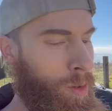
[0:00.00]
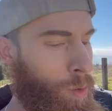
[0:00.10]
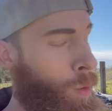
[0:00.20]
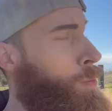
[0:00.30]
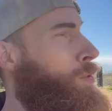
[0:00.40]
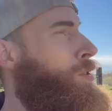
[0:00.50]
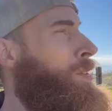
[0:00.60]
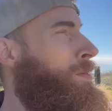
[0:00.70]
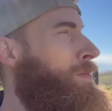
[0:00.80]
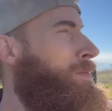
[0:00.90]
Oops.
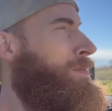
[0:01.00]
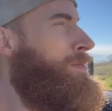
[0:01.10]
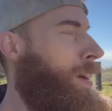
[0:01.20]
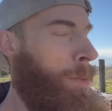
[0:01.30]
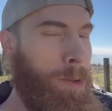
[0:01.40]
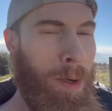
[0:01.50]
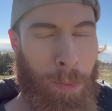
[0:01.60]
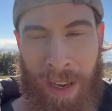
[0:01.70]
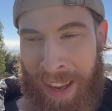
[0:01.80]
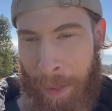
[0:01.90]
How much money
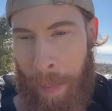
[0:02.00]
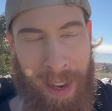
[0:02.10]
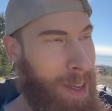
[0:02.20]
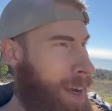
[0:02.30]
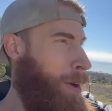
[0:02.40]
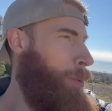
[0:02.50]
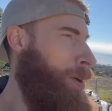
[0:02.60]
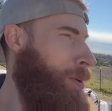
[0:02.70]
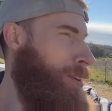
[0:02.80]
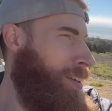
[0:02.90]
we got in the bank account? We
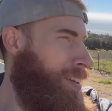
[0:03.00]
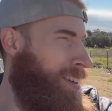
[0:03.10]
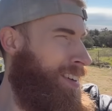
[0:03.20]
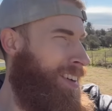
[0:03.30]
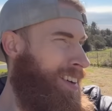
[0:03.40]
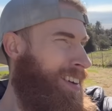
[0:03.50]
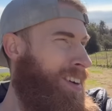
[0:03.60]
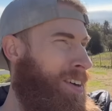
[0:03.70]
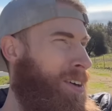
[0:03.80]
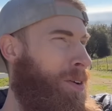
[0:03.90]
going to... What's this
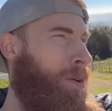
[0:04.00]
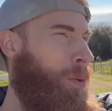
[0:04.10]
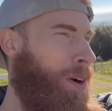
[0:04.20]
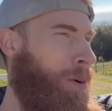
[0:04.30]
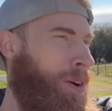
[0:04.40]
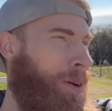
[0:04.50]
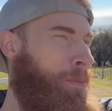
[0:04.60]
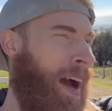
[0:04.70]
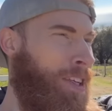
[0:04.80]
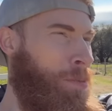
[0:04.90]
we? We going to
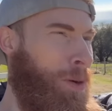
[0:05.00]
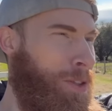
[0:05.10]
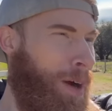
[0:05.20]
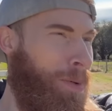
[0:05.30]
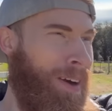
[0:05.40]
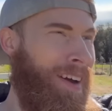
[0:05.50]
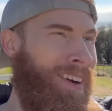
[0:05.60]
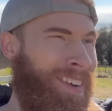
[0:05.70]
Bass Pro Shop right now?